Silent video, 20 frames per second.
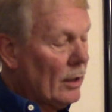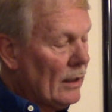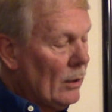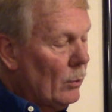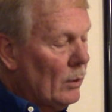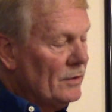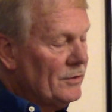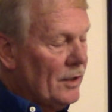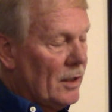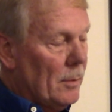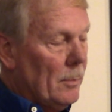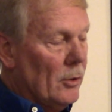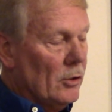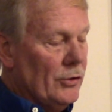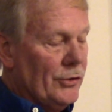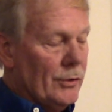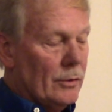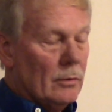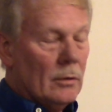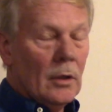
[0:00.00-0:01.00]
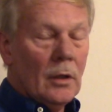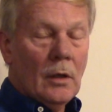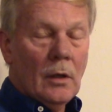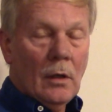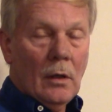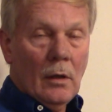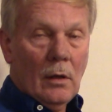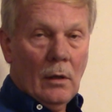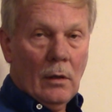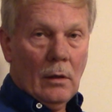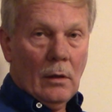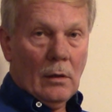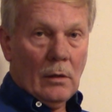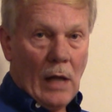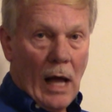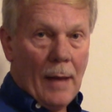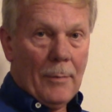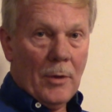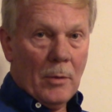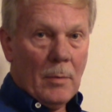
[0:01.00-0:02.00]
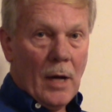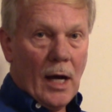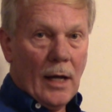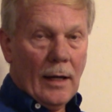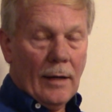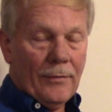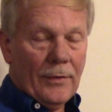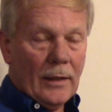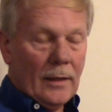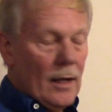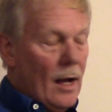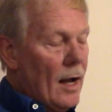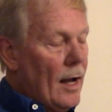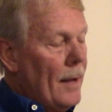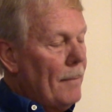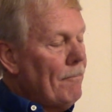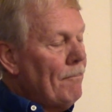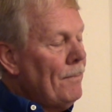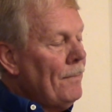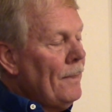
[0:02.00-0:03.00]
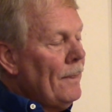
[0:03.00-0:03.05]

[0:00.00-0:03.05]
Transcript: It was a commercial diamond mine at the time.